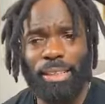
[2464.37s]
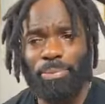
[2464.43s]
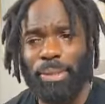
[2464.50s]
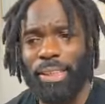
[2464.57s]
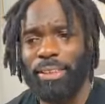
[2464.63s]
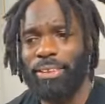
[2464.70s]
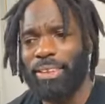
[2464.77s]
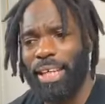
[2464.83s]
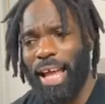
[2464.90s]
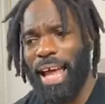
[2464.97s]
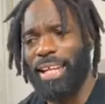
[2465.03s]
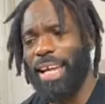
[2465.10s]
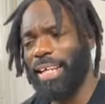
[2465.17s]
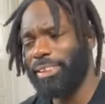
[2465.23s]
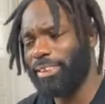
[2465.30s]
candy beets,
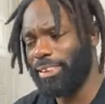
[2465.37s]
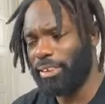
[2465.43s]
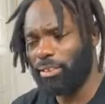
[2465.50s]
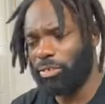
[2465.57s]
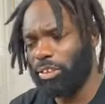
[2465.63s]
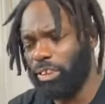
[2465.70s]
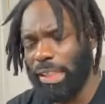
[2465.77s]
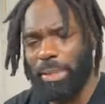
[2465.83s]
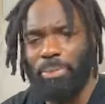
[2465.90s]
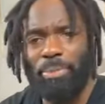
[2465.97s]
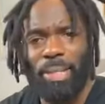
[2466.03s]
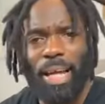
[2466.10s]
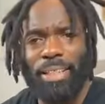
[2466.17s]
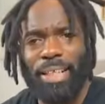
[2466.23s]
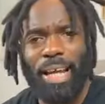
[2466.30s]
I like to just steam
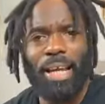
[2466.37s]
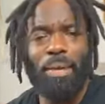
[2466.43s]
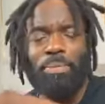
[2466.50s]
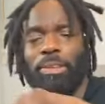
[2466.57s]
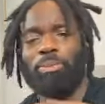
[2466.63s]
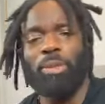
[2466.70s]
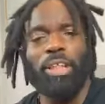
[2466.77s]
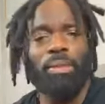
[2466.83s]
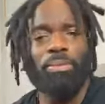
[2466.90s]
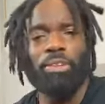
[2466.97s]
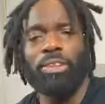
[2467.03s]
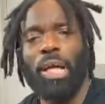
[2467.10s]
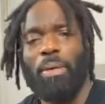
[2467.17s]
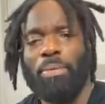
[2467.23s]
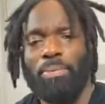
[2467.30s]
them like that and sprinkle
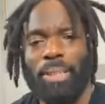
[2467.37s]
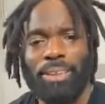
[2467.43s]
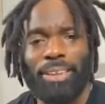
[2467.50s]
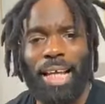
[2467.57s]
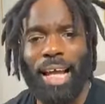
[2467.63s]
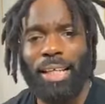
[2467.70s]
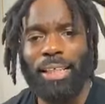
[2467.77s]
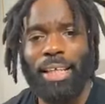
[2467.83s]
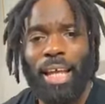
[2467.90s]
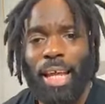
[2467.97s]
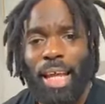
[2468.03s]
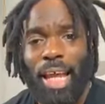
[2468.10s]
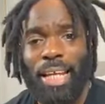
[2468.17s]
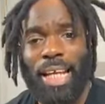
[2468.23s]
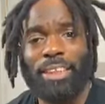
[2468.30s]
them on top of my salad.
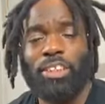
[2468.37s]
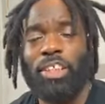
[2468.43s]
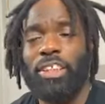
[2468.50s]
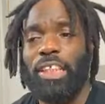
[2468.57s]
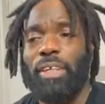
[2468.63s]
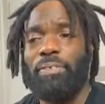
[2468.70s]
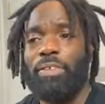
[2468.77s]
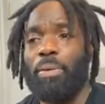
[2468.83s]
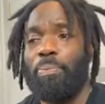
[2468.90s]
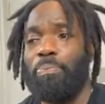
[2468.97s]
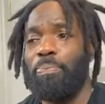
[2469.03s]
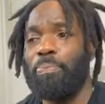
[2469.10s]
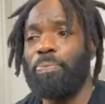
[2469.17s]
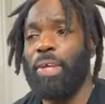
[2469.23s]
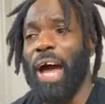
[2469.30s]
And that's going to give you
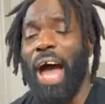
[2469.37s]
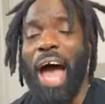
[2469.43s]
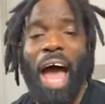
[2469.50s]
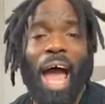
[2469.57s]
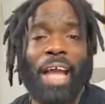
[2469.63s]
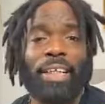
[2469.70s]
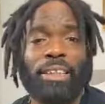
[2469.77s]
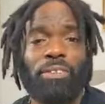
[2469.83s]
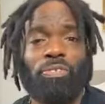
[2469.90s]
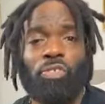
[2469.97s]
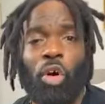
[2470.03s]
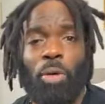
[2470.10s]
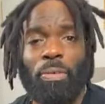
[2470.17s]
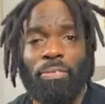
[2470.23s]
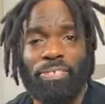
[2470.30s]
the highest
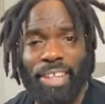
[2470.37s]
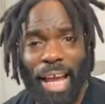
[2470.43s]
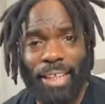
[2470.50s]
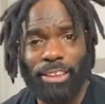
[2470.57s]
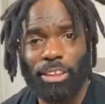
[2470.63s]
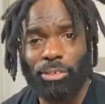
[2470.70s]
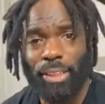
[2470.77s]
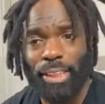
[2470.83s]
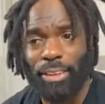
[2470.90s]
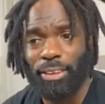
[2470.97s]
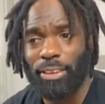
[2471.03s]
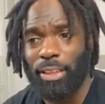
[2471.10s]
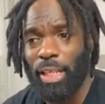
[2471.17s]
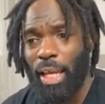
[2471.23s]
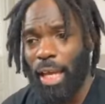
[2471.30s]
form of
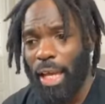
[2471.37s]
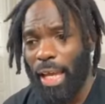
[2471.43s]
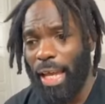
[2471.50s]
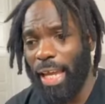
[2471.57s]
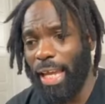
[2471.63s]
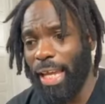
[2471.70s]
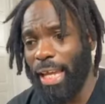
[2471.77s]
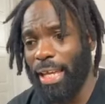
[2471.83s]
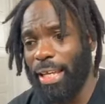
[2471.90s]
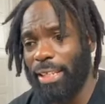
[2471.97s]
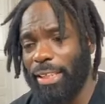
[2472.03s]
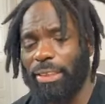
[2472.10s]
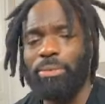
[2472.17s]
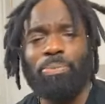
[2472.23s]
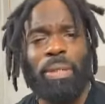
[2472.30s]
nitrates.
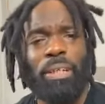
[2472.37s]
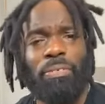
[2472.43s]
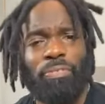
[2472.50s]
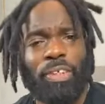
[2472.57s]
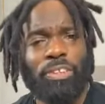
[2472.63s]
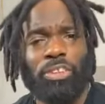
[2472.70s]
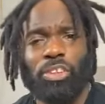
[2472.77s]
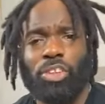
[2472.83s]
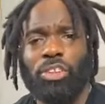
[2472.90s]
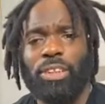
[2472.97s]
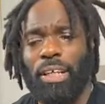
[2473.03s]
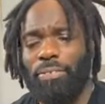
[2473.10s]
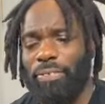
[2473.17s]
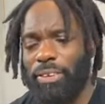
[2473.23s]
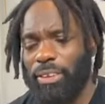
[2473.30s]
And it's beneficial. You'll
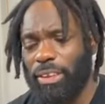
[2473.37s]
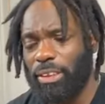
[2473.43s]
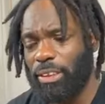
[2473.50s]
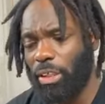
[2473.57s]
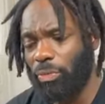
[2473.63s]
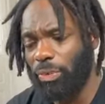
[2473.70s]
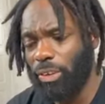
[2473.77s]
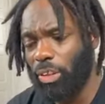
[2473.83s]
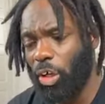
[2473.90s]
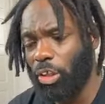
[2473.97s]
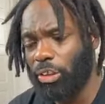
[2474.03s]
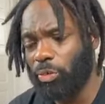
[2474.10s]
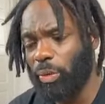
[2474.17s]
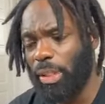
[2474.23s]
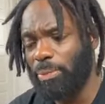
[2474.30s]
definitely see some
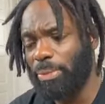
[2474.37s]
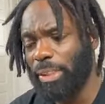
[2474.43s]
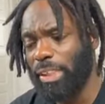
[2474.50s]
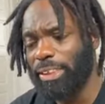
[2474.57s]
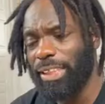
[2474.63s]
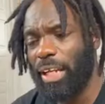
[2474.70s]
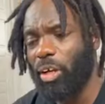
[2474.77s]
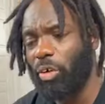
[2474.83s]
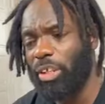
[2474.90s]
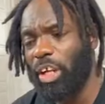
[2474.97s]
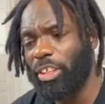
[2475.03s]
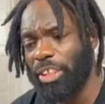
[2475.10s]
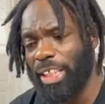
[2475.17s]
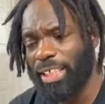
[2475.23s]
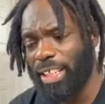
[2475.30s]
results with it, because not
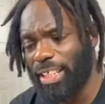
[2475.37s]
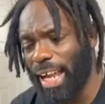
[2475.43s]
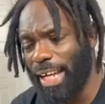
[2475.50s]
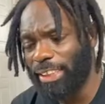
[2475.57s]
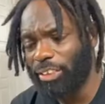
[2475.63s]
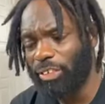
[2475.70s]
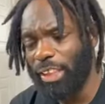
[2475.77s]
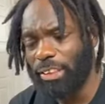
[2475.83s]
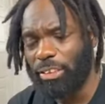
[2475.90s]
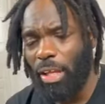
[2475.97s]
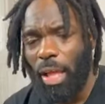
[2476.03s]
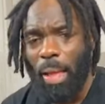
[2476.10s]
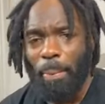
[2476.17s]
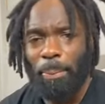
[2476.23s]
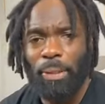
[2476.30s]
only are you getting the nitrates,
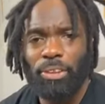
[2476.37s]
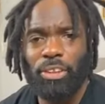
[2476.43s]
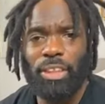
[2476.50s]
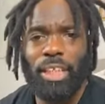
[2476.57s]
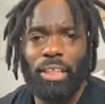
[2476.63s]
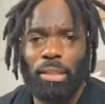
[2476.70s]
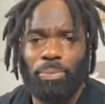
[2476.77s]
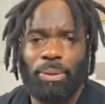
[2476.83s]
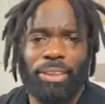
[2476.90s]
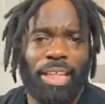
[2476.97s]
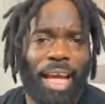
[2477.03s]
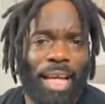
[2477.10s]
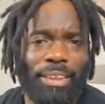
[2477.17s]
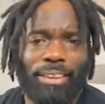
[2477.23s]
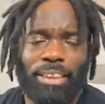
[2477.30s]
but you're getting the
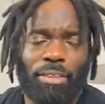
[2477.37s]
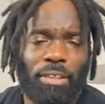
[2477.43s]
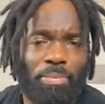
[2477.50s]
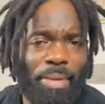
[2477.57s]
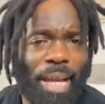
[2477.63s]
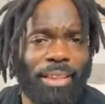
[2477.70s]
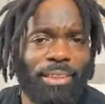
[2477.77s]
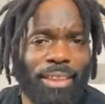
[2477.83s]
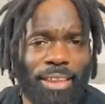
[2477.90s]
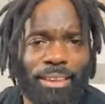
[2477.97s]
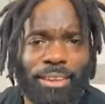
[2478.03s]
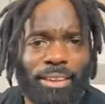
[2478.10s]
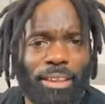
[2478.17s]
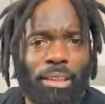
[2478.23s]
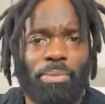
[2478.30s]
potassium, the
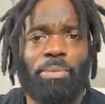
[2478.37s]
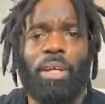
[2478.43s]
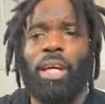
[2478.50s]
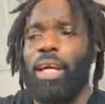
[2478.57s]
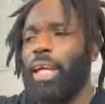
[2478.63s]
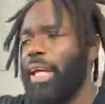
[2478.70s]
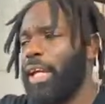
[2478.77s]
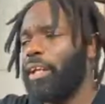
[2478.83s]
magnesium,